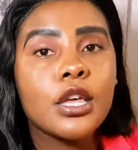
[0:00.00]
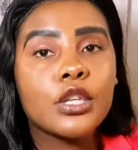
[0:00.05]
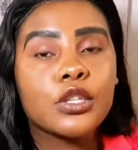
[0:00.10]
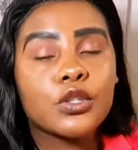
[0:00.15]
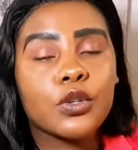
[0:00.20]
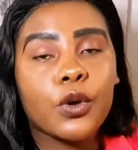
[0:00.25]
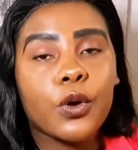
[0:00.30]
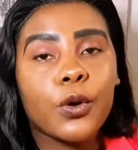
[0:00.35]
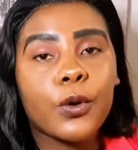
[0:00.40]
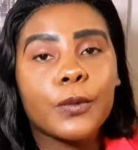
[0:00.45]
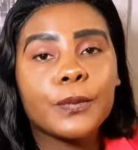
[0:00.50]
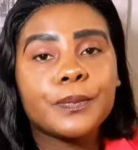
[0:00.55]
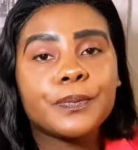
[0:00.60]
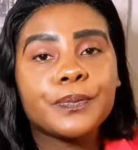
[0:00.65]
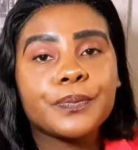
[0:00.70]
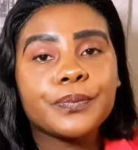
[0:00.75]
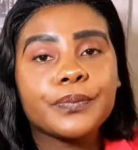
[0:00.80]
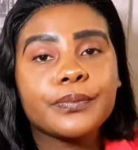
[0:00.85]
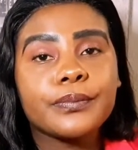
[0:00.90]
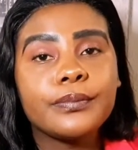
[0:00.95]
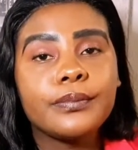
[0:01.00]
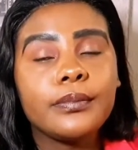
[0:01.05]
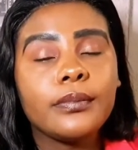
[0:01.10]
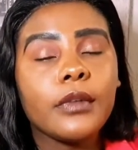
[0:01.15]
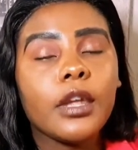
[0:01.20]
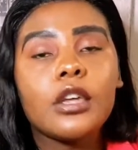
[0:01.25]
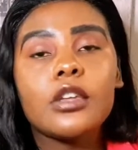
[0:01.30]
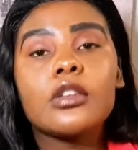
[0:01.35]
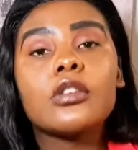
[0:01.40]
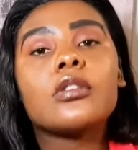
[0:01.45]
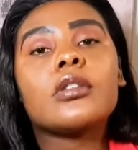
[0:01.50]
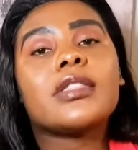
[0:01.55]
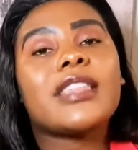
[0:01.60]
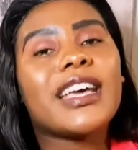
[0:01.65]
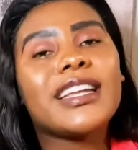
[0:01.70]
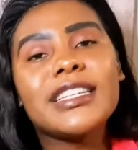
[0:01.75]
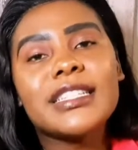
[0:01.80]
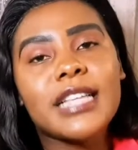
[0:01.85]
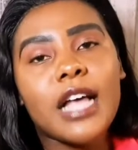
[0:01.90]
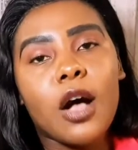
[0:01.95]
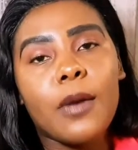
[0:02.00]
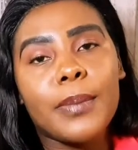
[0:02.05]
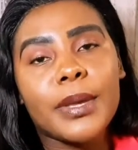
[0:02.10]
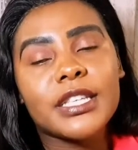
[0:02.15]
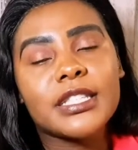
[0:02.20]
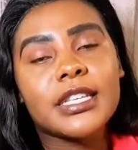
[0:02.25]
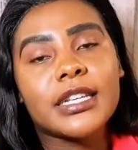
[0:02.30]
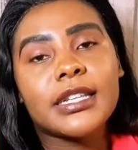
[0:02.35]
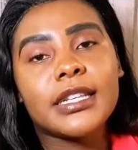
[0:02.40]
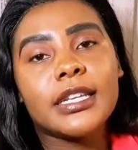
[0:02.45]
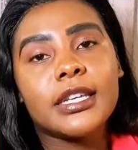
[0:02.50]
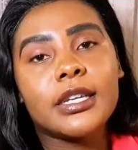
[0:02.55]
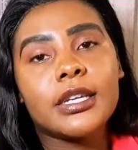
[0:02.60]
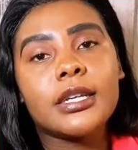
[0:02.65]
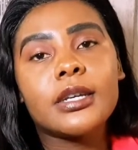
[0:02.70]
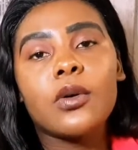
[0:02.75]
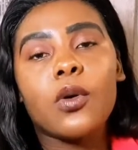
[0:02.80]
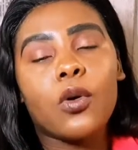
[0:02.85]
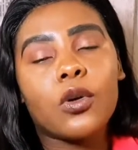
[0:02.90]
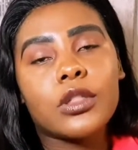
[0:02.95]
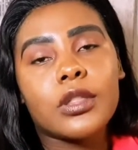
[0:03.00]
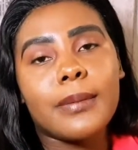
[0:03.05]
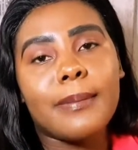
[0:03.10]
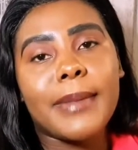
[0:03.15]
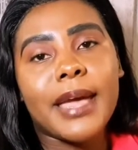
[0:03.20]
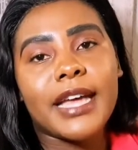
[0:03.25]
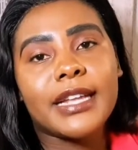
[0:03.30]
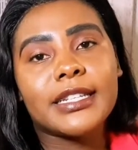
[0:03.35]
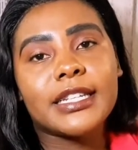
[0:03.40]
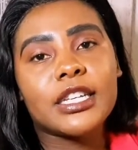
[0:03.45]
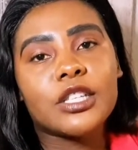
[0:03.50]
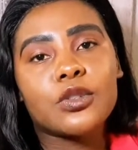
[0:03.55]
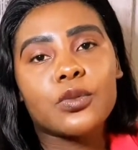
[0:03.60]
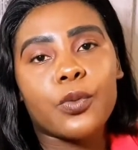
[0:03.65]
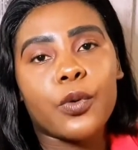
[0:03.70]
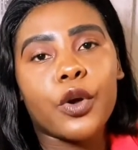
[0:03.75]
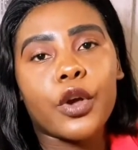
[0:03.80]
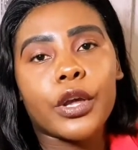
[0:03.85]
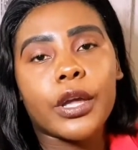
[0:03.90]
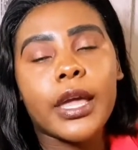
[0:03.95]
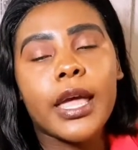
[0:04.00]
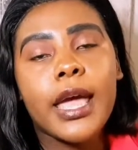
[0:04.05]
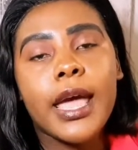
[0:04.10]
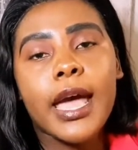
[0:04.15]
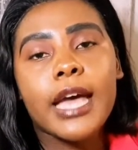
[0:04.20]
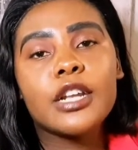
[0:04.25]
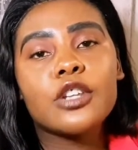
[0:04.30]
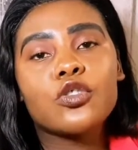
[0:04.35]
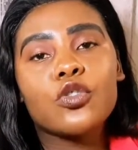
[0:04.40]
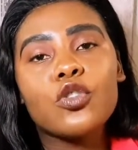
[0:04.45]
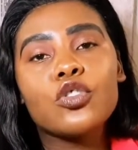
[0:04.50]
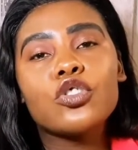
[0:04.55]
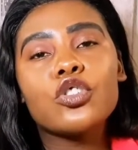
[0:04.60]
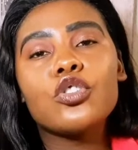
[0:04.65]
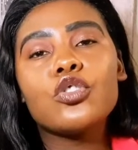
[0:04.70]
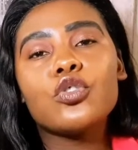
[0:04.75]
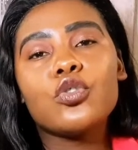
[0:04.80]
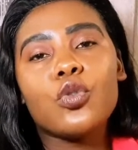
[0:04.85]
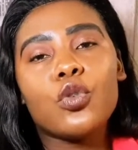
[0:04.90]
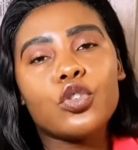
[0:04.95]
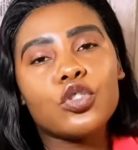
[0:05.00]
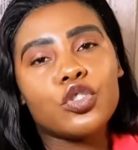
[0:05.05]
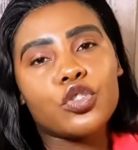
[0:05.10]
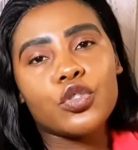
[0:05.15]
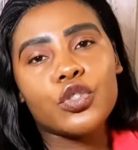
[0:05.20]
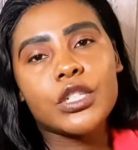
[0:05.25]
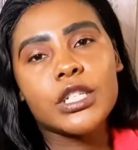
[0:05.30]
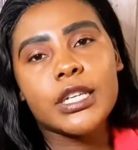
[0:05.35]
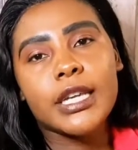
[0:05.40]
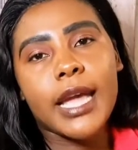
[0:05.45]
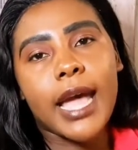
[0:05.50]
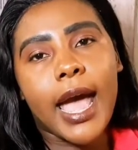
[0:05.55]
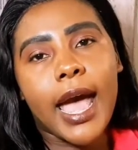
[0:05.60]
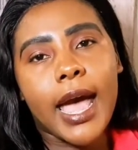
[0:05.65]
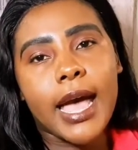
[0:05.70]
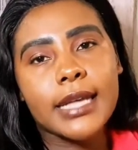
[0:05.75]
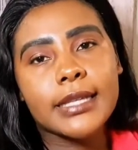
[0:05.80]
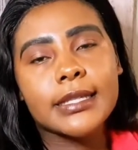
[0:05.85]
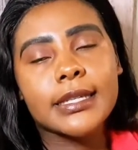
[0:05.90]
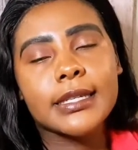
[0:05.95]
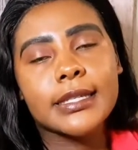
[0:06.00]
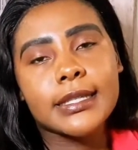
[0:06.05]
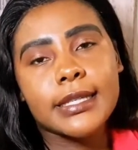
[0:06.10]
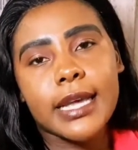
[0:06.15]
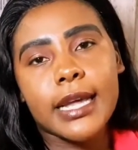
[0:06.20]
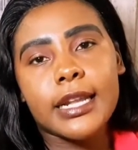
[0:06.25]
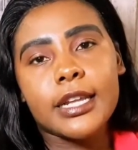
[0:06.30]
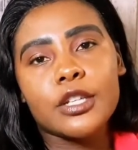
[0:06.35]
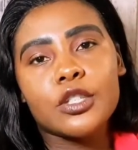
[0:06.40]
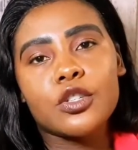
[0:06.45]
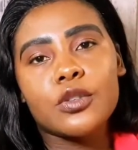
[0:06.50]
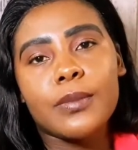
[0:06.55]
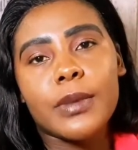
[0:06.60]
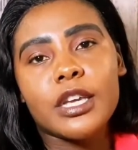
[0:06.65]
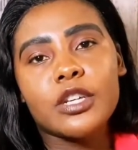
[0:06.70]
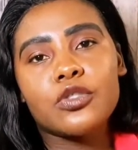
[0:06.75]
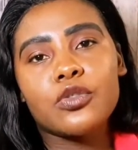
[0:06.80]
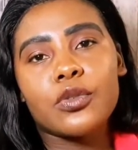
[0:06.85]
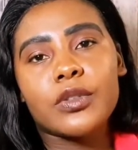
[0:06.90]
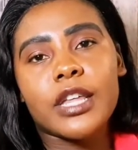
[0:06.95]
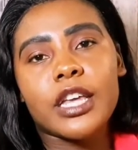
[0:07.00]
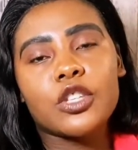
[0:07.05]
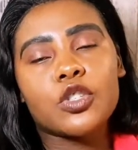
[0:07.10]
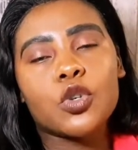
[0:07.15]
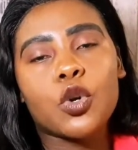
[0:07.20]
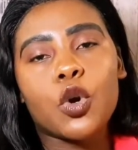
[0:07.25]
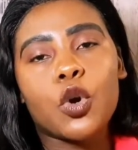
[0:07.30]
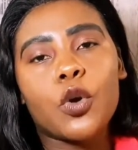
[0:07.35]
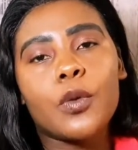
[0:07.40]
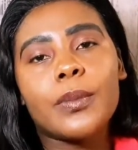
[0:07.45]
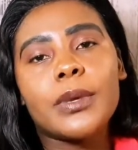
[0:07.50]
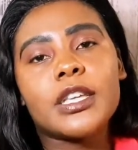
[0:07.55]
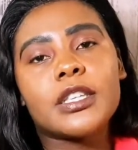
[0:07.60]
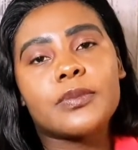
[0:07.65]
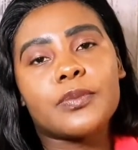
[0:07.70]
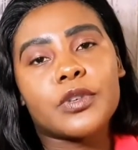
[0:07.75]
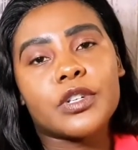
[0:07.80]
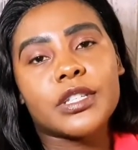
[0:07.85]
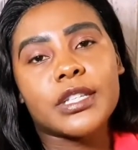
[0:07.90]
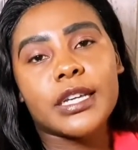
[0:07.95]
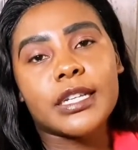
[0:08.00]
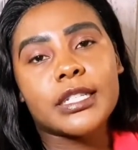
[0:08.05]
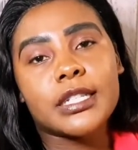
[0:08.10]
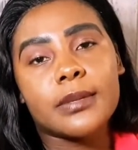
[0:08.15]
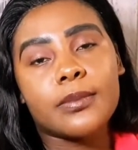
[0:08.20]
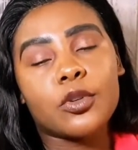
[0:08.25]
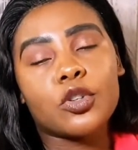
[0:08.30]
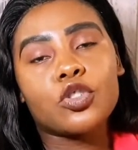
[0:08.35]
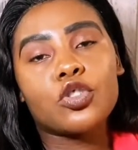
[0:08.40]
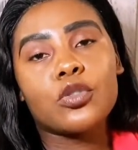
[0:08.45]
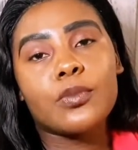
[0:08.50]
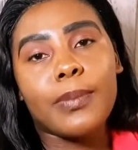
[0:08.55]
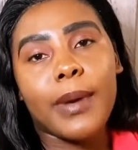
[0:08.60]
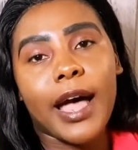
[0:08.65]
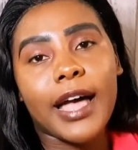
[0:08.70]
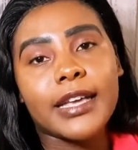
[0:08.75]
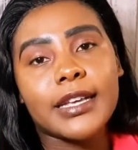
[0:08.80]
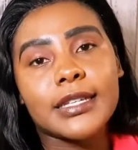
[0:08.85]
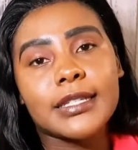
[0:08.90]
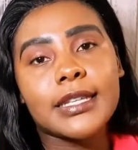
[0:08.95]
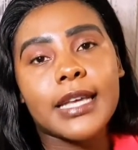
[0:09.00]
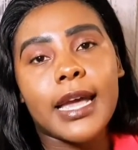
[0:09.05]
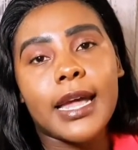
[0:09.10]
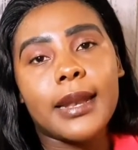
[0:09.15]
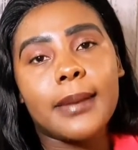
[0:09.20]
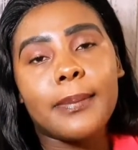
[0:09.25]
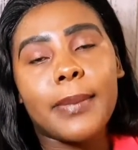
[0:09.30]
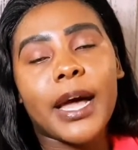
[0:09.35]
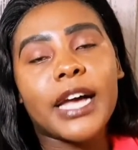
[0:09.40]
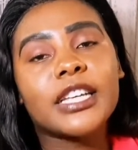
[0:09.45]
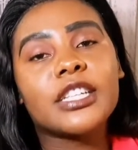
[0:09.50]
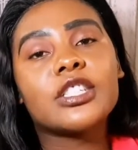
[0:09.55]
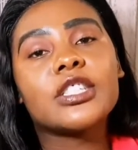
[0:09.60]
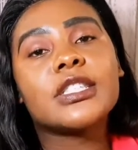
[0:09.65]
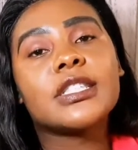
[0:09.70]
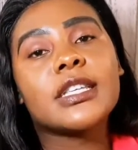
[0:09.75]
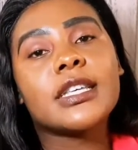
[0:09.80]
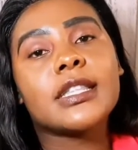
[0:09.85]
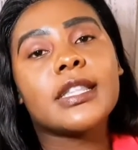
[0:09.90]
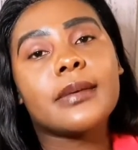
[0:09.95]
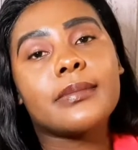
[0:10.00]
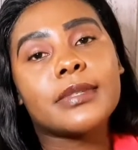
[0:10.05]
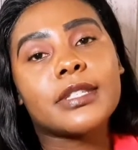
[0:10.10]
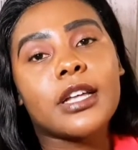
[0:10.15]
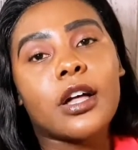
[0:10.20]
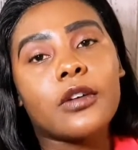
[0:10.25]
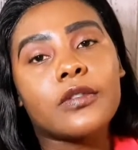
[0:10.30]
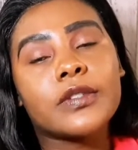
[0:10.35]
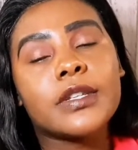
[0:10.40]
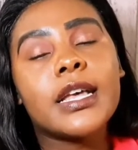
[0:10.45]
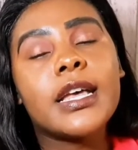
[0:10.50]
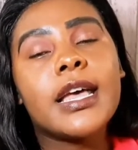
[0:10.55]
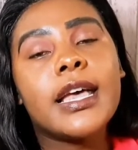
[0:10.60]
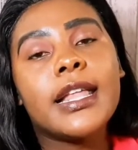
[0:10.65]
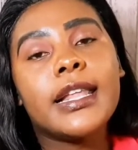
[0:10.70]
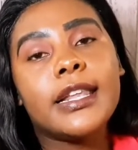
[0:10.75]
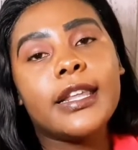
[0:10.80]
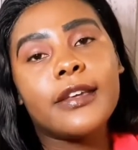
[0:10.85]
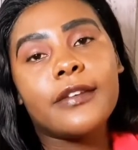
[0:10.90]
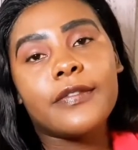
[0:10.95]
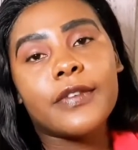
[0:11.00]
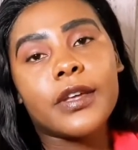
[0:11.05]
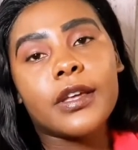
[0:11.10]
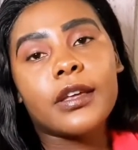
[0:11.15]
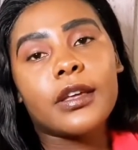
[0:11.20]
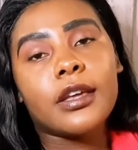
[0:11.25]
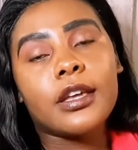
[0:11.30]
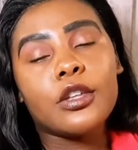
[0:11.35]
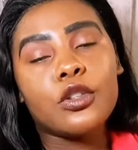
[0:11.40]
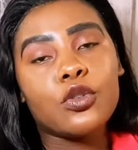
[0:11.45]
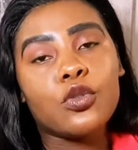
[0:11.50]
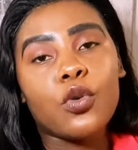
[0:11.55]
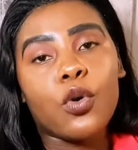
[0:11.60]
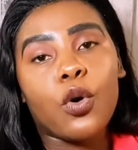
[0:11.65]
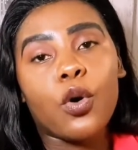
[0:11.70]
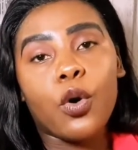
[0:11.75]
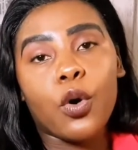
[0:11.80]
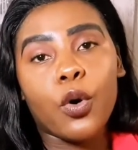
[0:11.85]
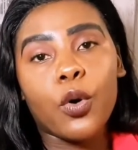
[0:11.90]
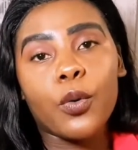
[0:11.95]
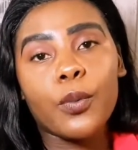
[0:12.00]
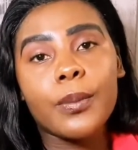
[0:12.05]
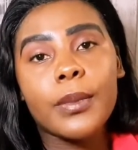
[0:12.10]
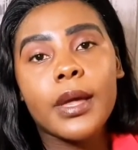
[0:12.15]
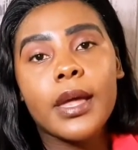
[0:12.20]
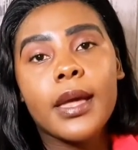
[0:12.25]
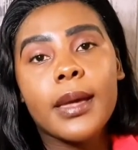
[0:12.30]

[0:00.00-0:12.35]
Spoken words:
So that is how basically all the mandates work. And it's also your duty as a seller to make sure that your home is presentable to buyers and buyers see themselves living in your home.